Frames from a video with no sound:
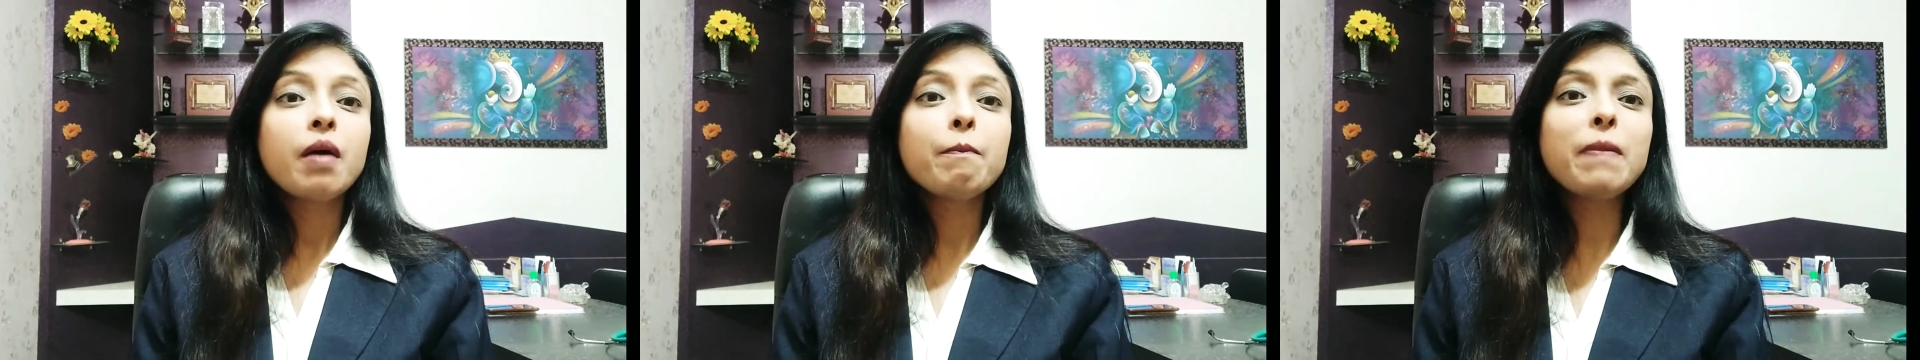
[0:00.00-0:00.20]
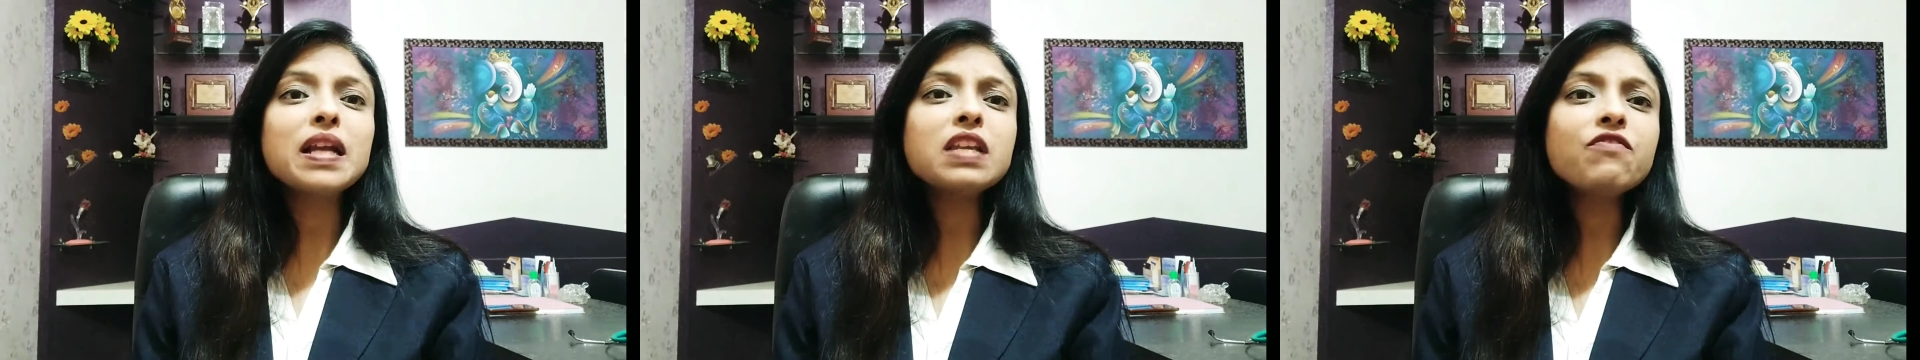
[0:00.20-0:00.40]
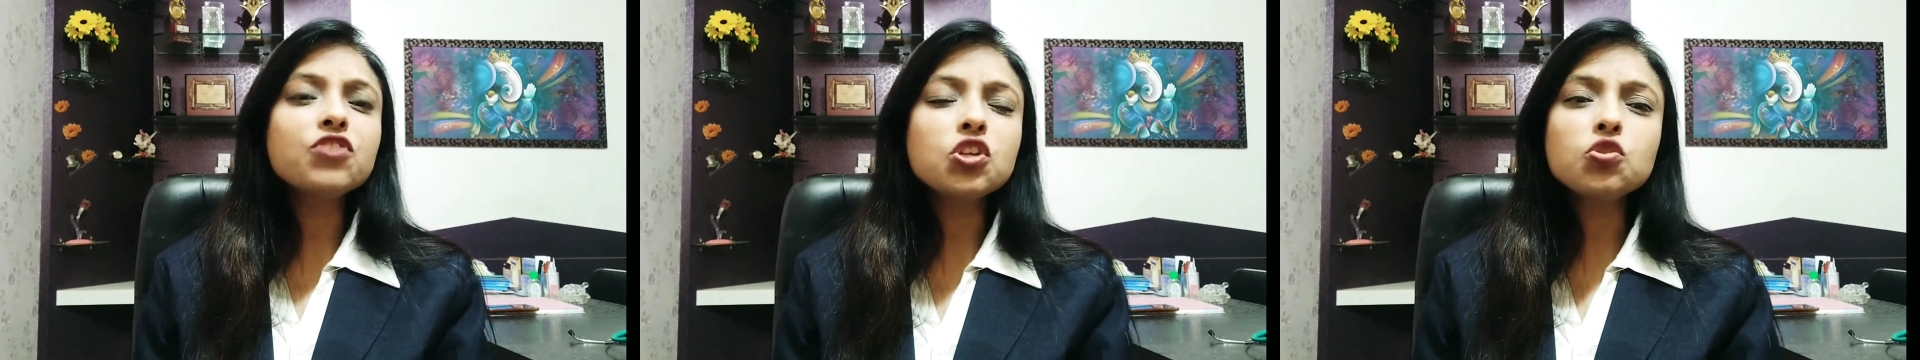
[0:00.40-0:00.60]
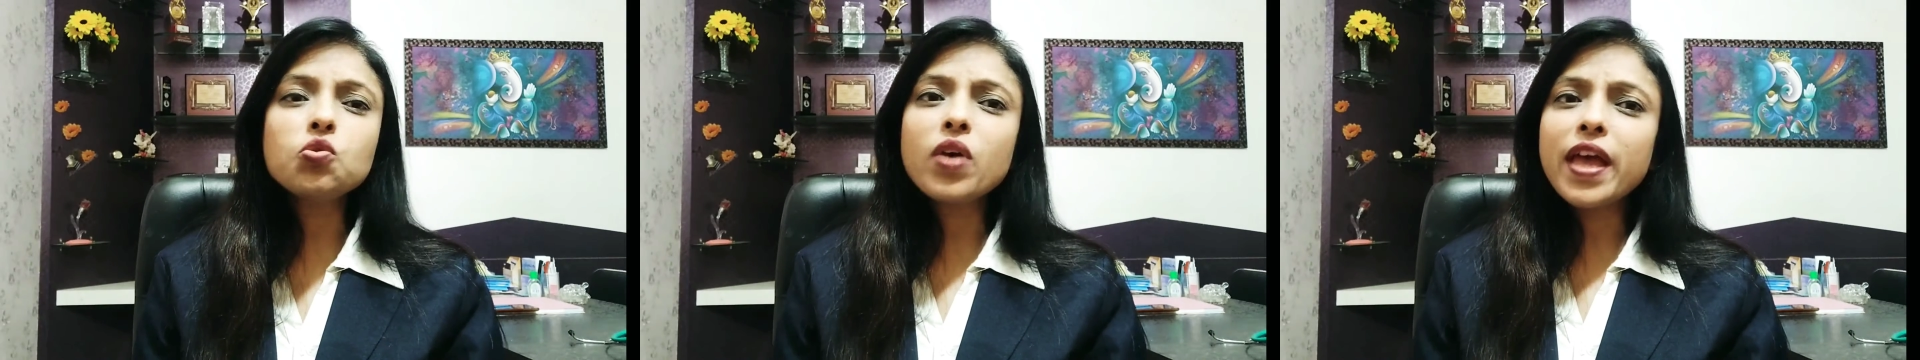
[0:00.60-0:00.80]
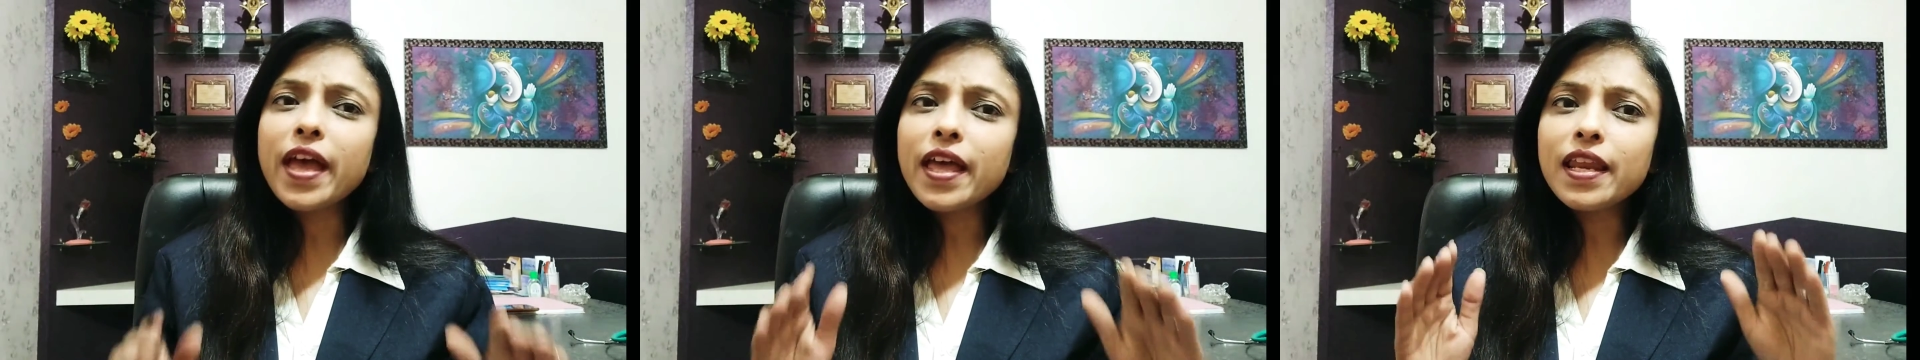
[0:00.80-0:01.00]
But if due to
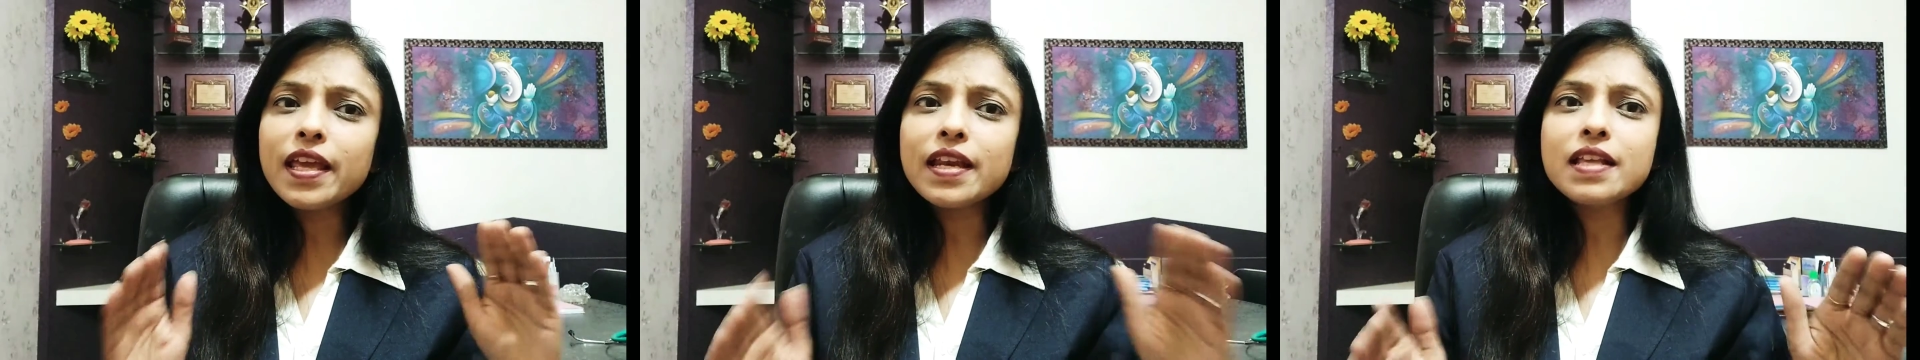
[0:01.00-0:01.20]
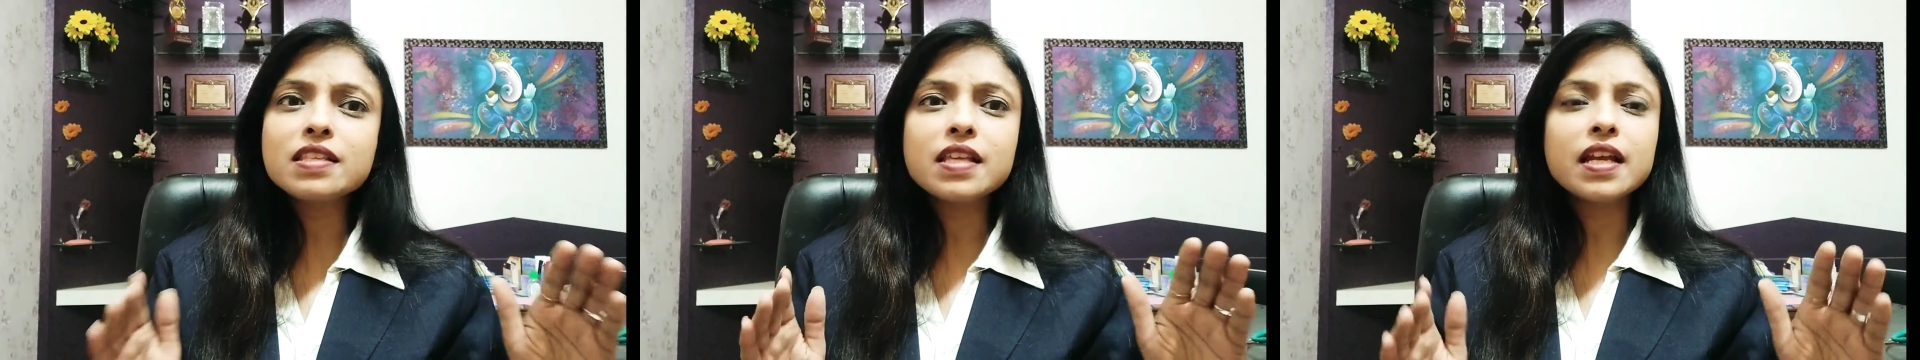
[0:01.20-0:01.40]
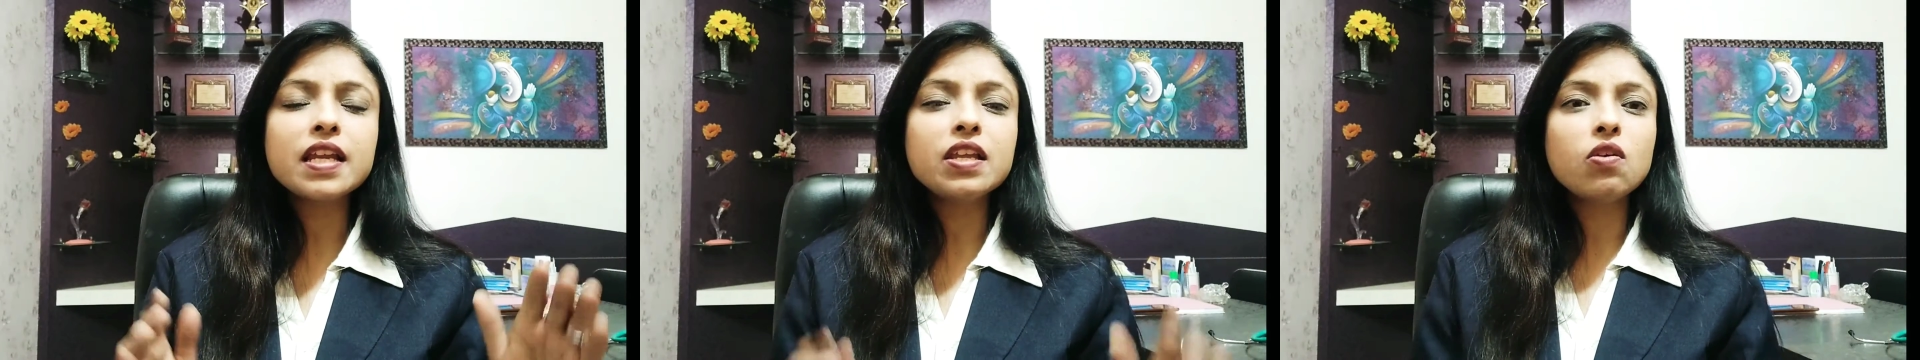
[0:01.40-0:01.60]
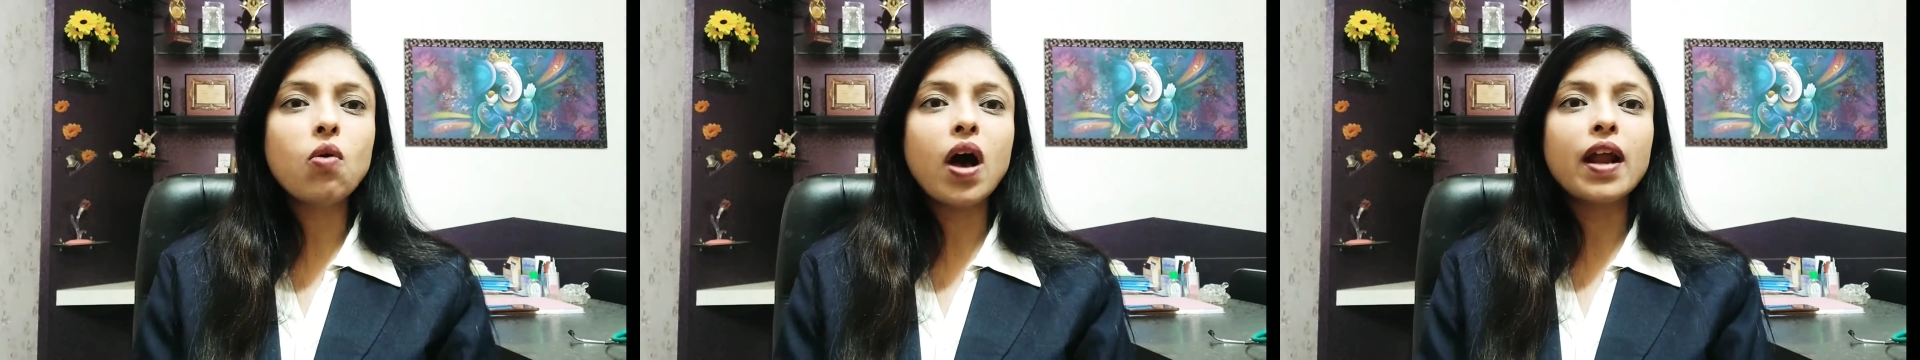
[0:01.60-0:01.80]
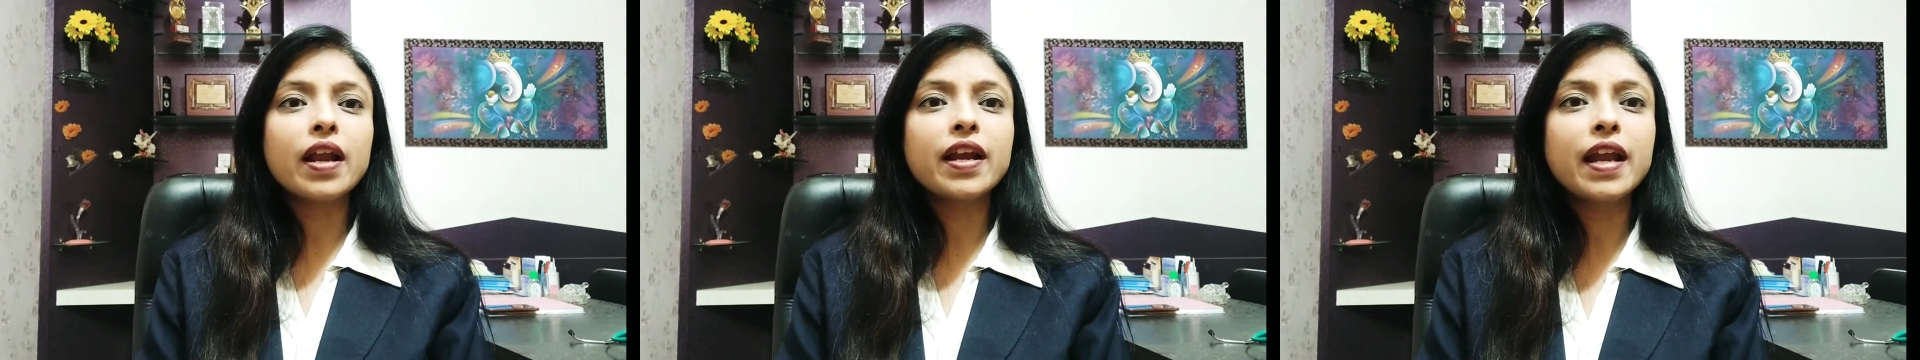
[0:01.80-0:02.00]
any reason you
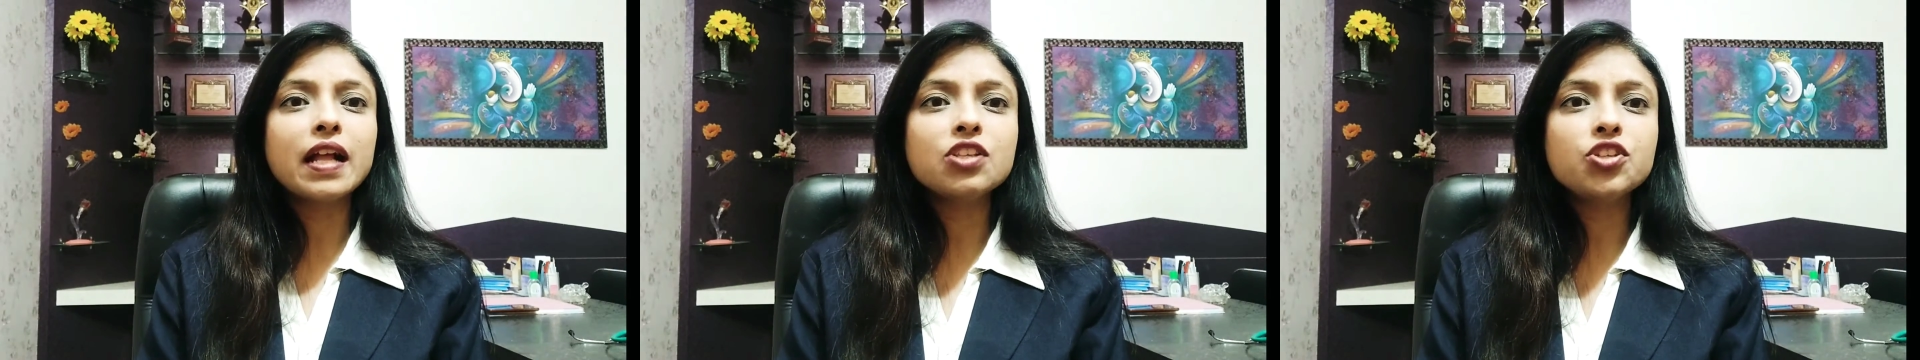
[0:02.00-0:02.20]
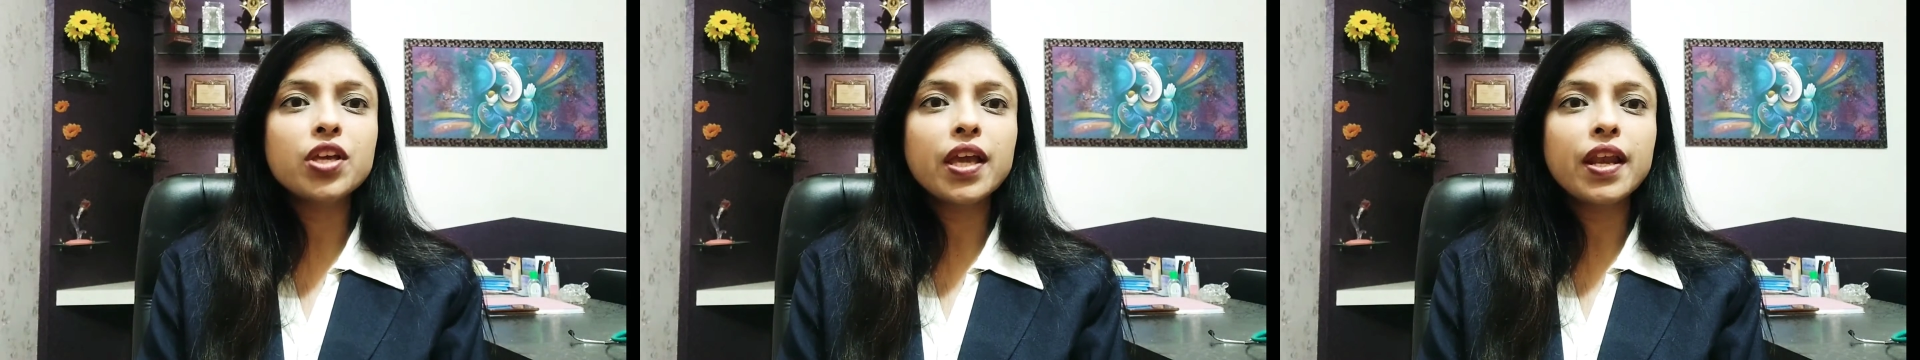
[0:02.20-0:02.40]
are indulging